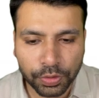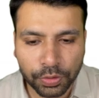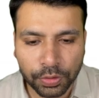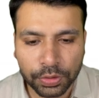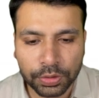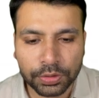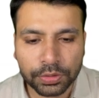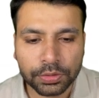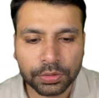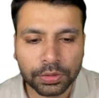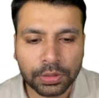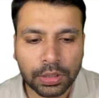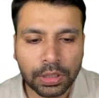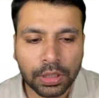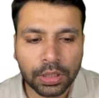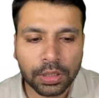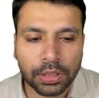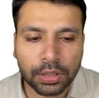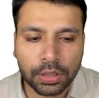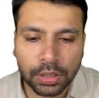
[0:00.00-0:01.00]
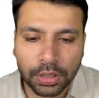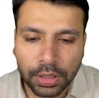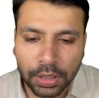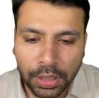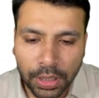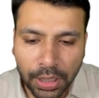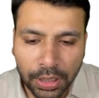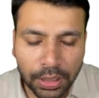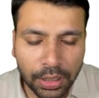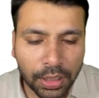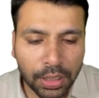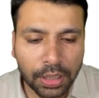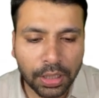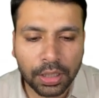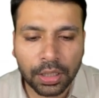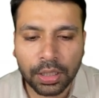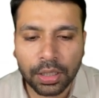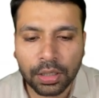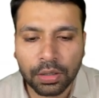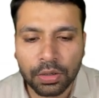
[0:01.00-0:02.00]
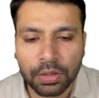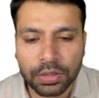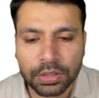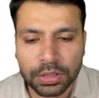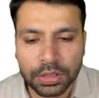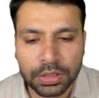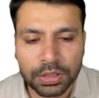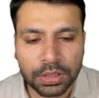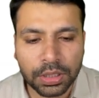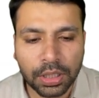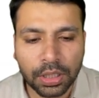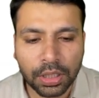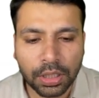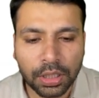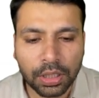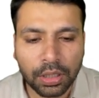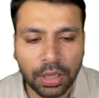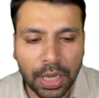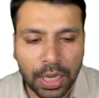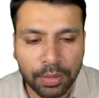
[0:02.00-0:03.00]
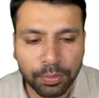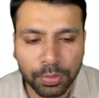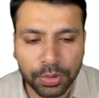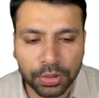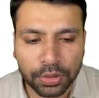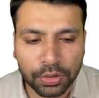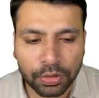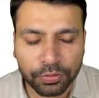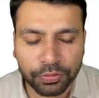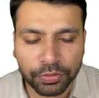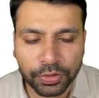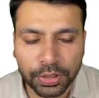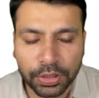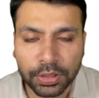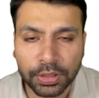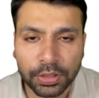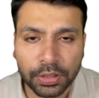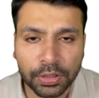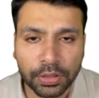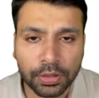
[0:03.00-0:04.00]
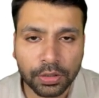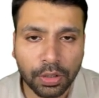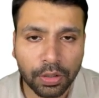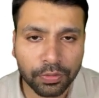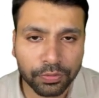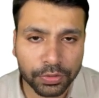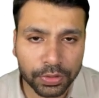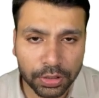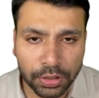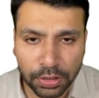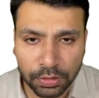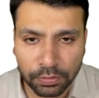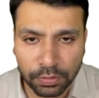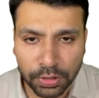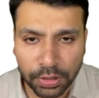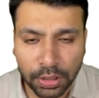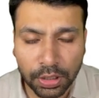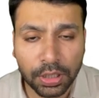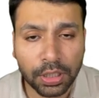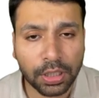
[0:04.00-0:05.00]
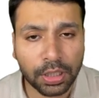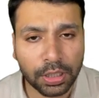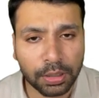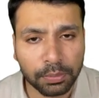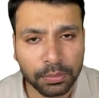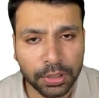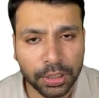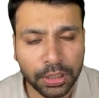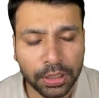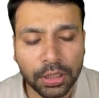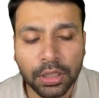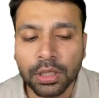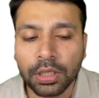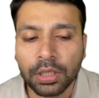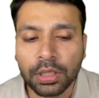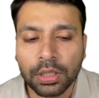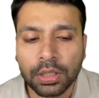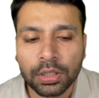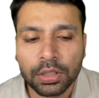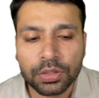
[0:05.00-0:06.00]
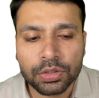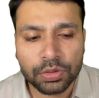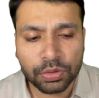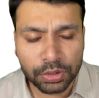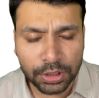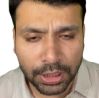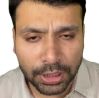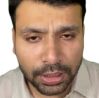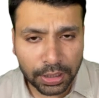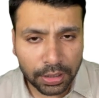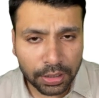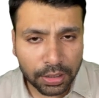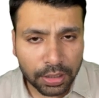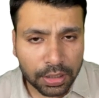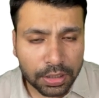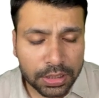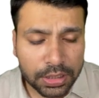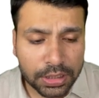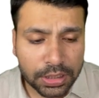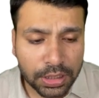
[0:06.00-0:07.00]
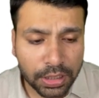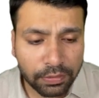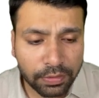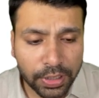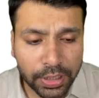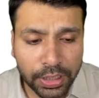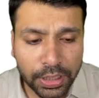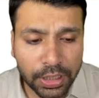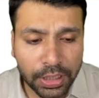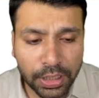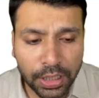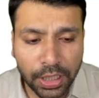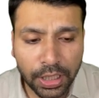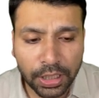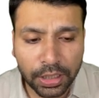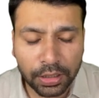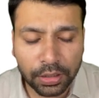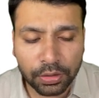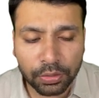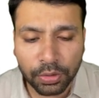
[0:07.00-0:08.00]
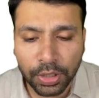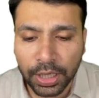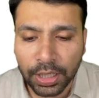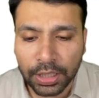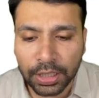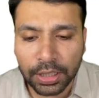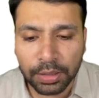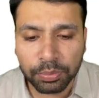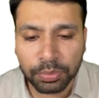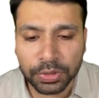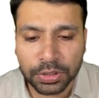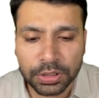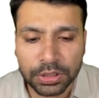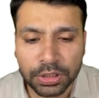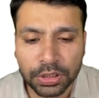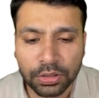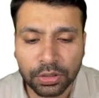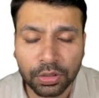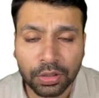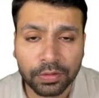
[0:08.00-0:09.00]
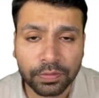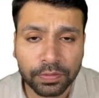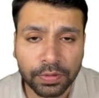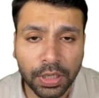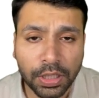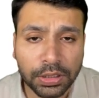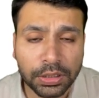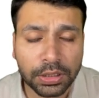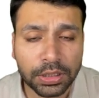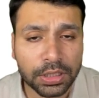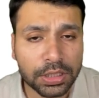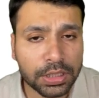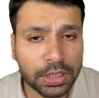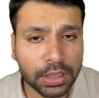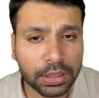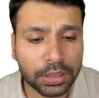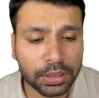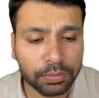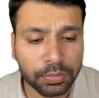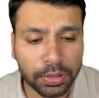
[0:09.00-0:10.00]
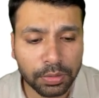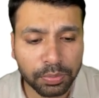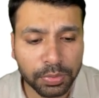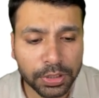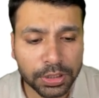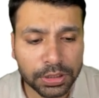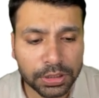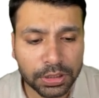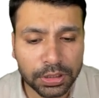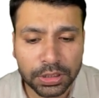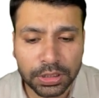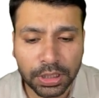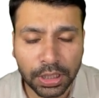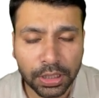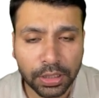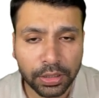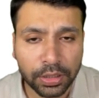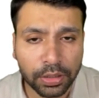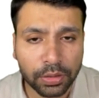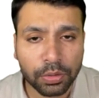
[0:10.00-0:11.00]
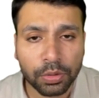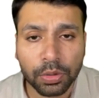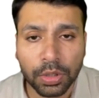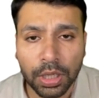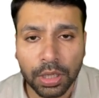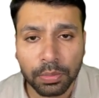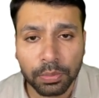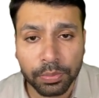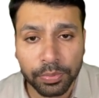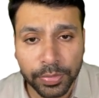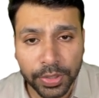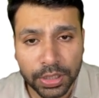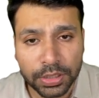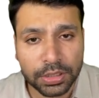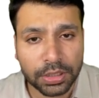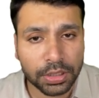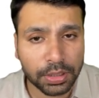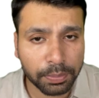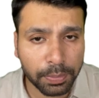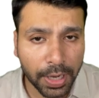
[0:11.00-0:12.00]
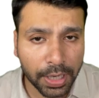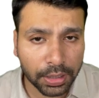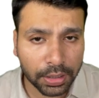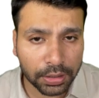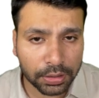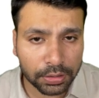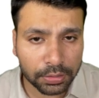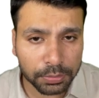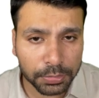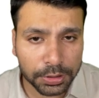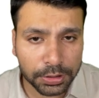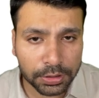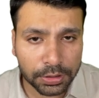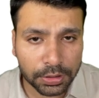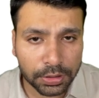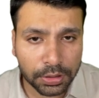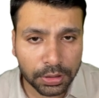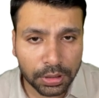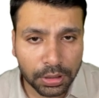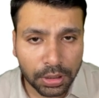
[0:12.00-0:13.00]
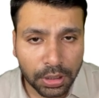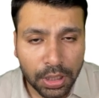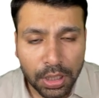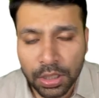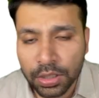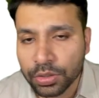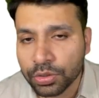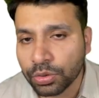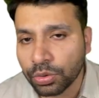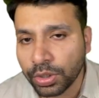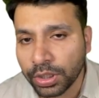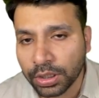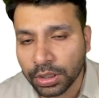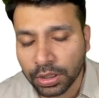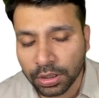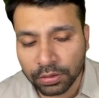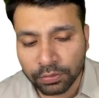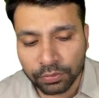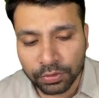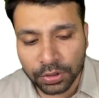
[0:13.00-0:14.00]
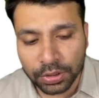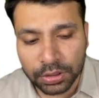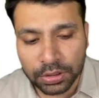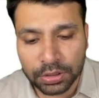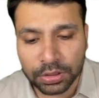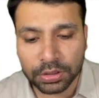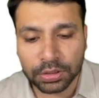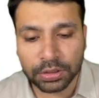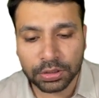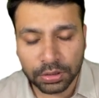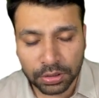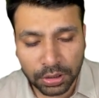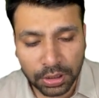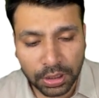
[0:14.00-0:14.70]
on, it causes a hypertrophy of the liver remnant so that 78 to 80% of unresectable patients can undergo a major hepatectomy. So it converts